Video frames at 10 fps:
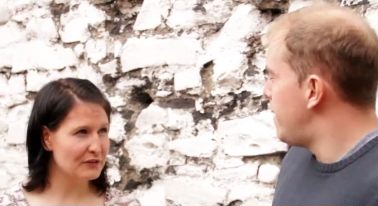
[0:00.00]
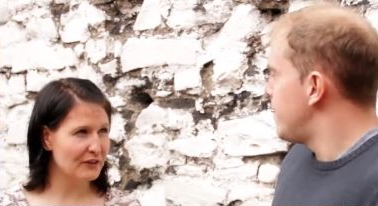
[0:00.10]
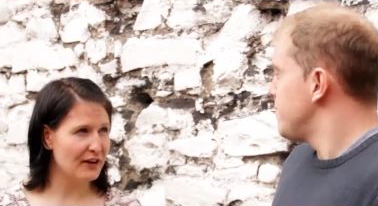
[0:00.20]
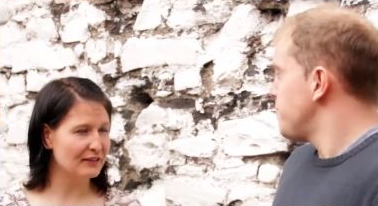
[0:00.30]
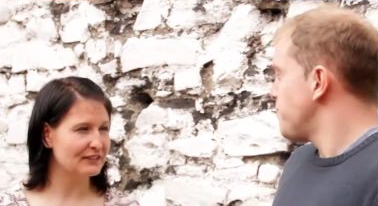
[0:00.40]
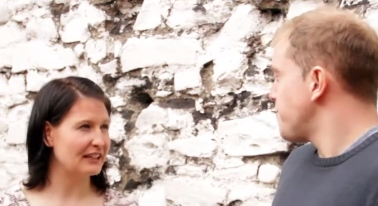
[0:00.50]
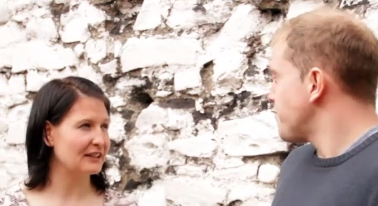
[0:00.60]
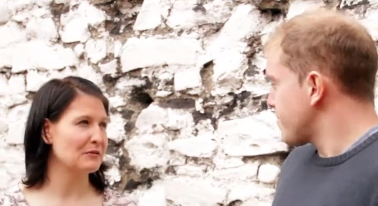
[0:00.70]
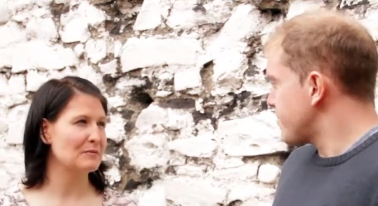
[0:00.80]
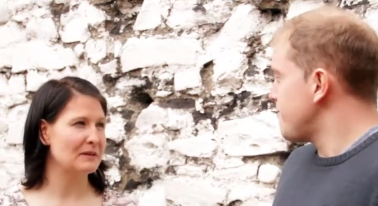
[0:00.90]
Speaker 1: involved that there
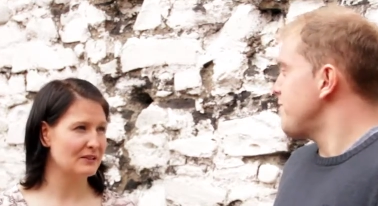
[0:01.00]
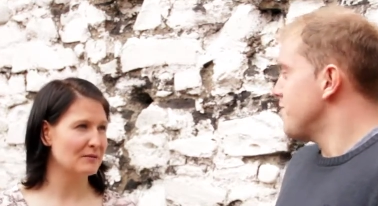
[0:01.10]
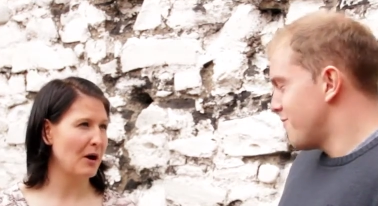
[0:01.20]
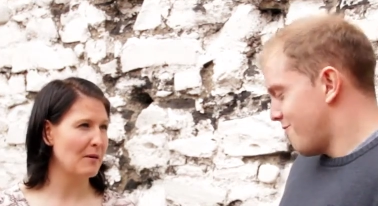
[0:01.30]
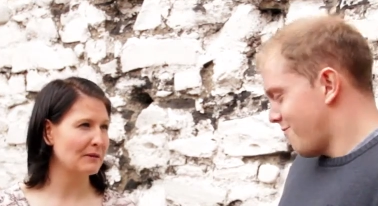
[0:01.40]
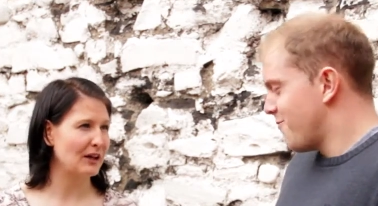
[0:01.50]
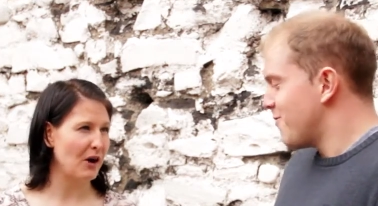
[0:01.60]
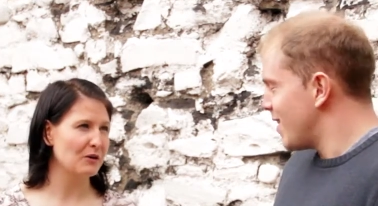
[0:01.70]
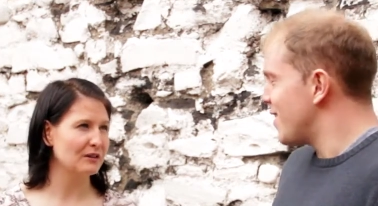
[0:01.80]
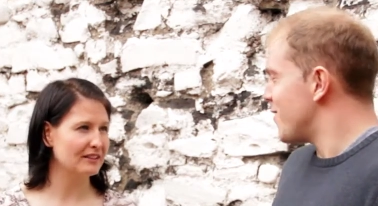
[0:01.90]
would be some comedy
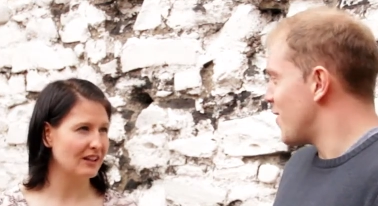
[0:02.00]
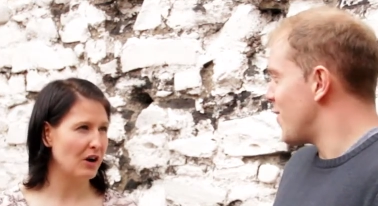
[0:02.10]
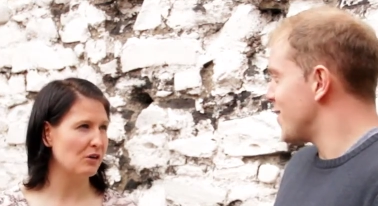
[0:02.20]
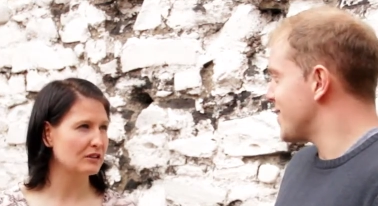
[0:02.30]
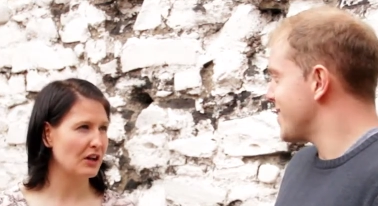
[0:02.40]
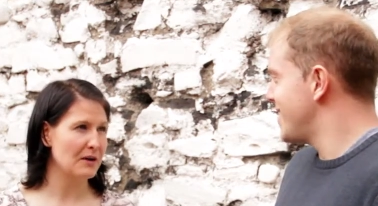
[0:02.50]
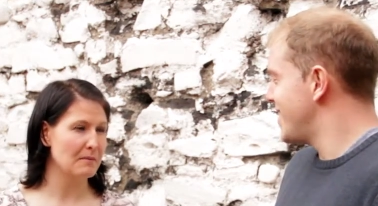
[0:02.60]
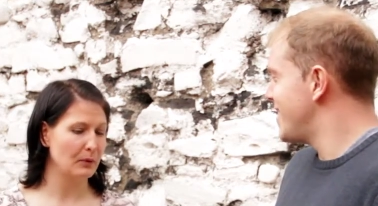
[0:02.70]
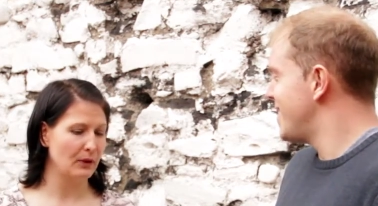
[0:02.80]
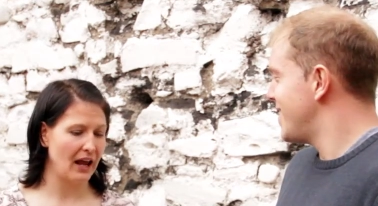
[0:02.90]
gold the whole time,
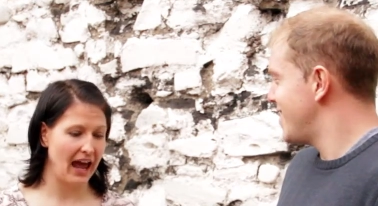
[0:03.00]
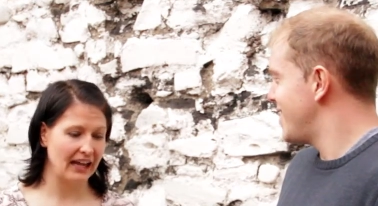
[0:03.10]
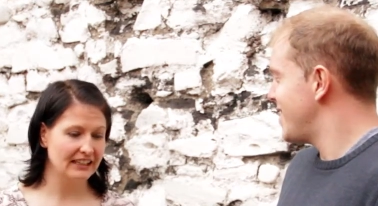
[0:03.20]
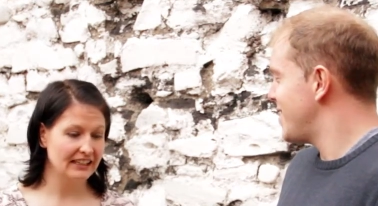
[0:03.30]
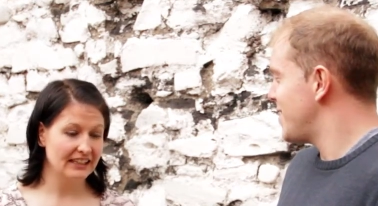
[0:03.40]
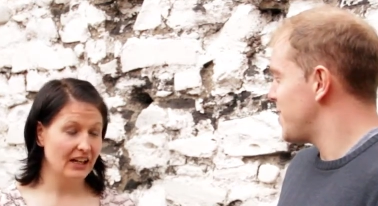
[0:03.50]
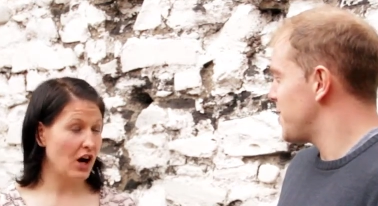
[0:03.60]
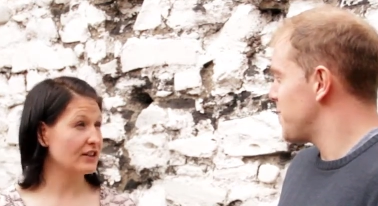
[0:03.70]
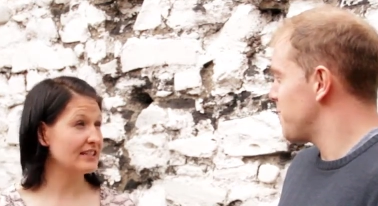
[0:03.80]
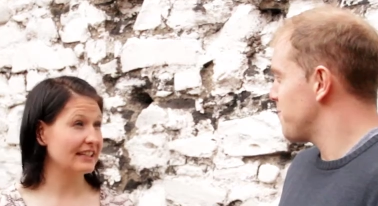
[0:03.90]
but uh,
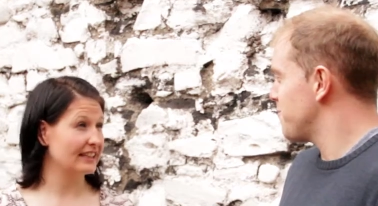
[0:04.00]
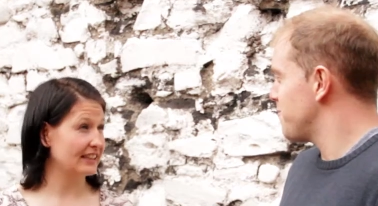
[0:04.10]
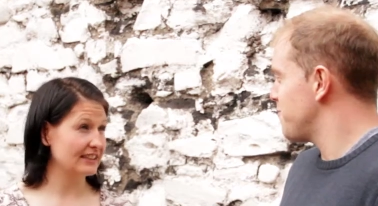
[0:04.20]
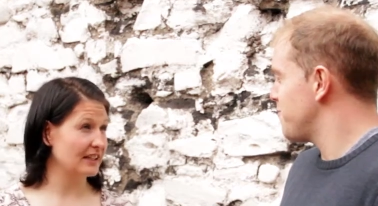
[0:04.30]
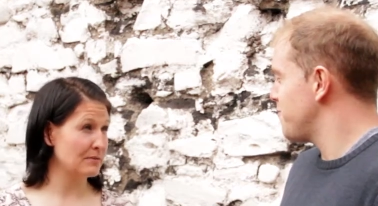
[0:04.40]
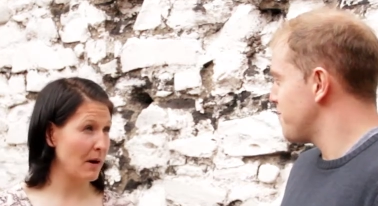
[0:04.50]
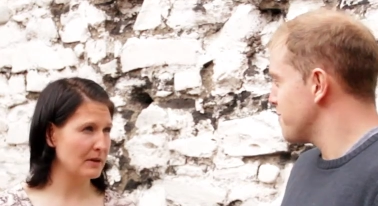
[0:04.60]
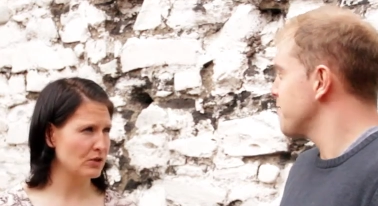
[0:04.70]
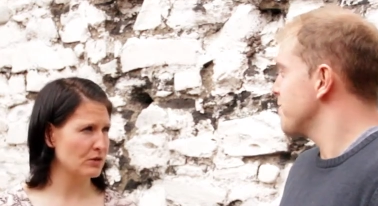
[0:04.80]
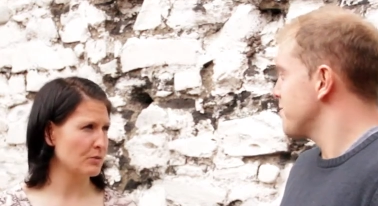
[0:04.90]
honestly, the, the premiere
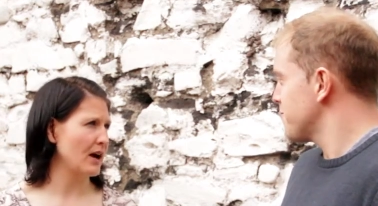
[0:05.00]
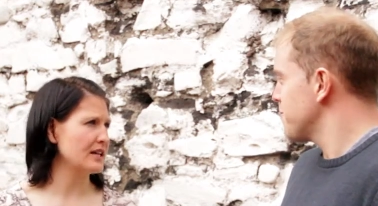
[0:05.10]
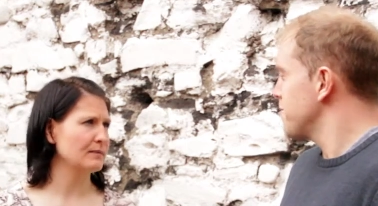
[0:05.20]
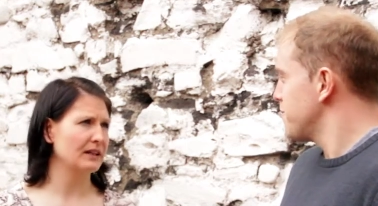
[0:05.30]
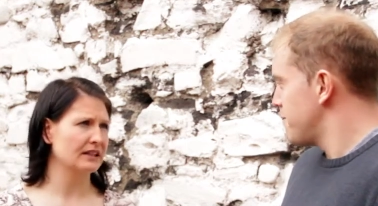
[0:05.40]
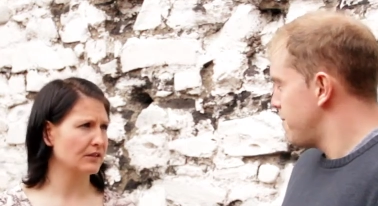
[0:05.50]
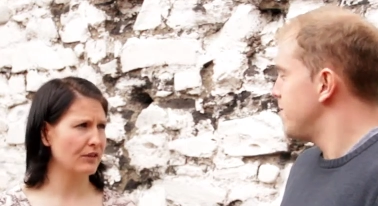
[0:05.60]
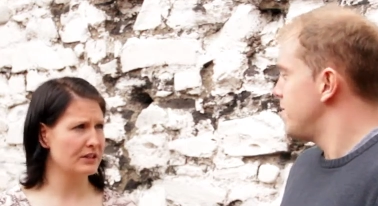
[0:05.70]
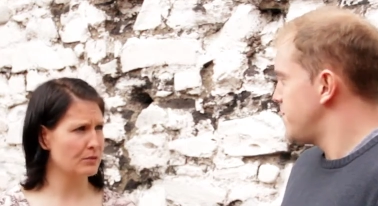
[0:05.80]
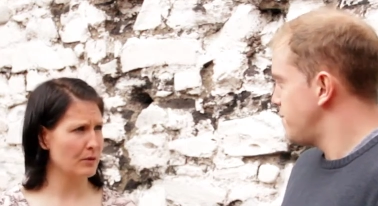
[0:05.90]
just impressed me. Like the
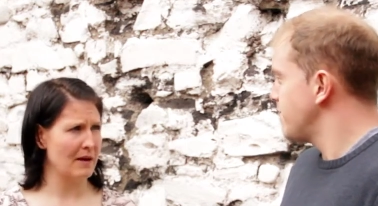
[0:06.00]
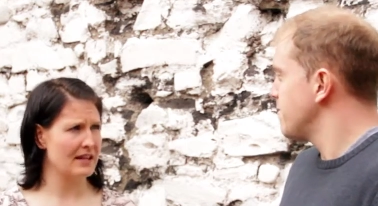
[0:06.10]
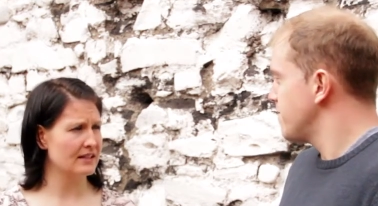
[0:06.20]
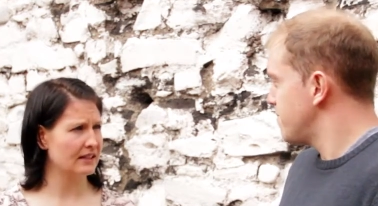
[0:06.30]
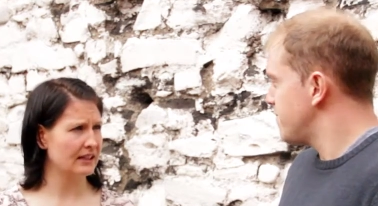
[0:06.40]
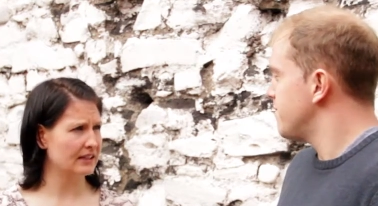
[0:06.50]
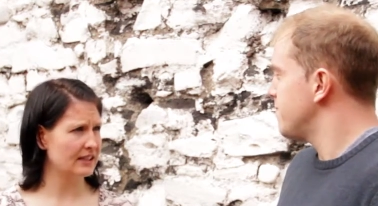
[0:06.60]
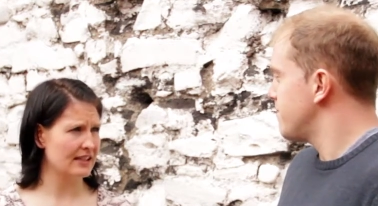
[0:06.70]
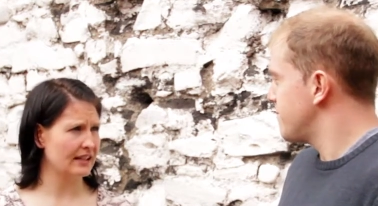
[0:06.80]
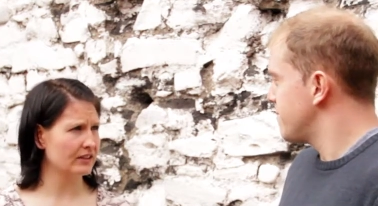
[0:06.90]
fights were amazing. The, the
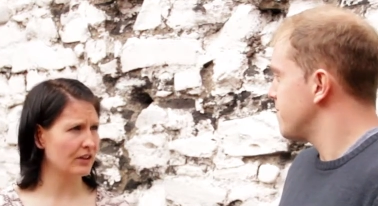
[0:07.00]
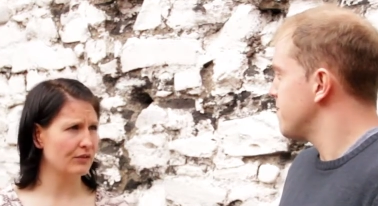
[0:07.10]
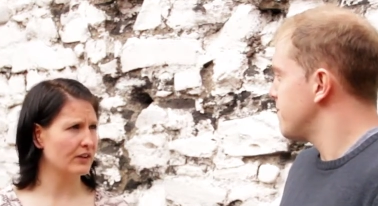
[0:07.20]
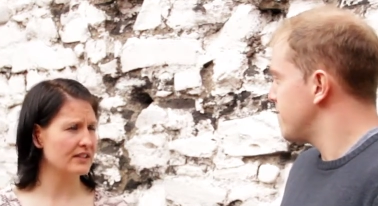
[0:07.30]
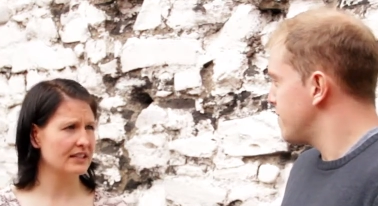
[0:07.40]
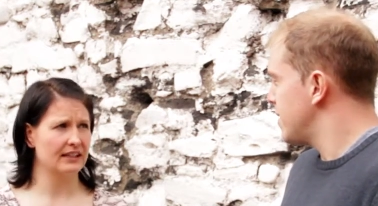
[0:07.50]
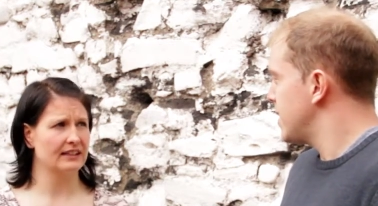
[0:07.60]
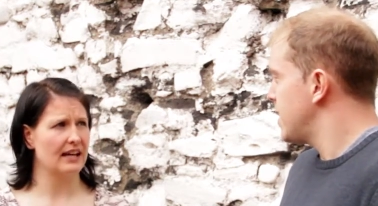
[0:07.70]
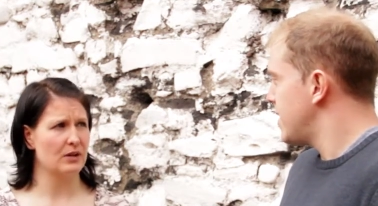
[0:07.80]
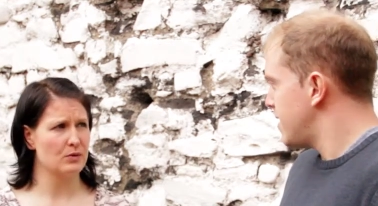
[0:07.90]
standard of fights at the end of
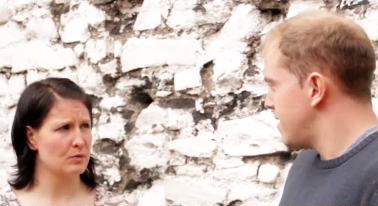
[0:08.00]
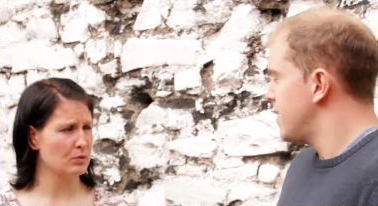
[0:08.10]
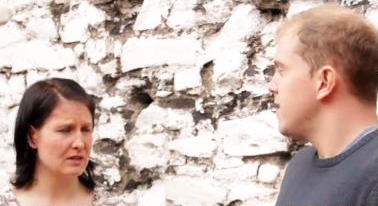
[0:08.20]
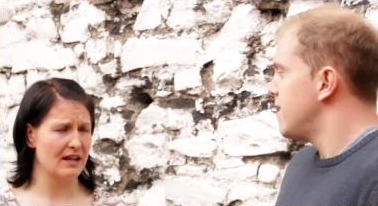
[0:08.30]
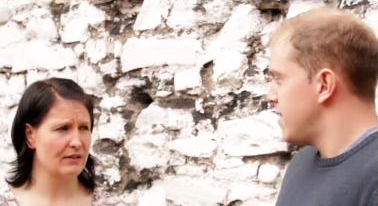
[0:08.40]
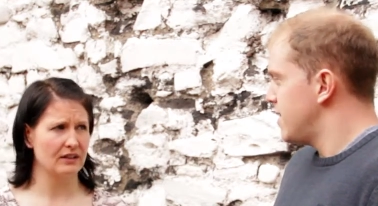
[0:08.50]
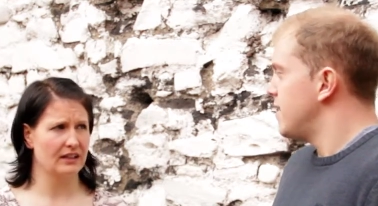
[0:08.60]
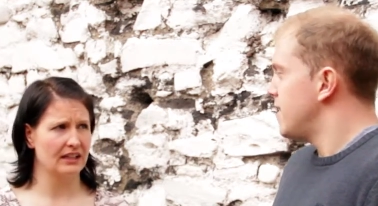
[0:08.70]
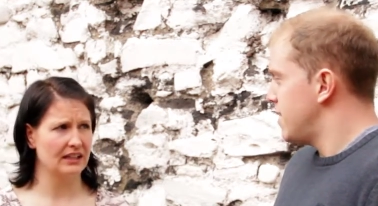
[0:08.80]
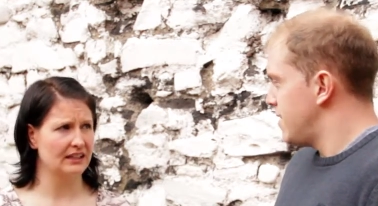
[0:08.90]
the house was
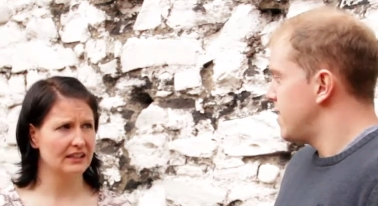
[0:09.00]
definitely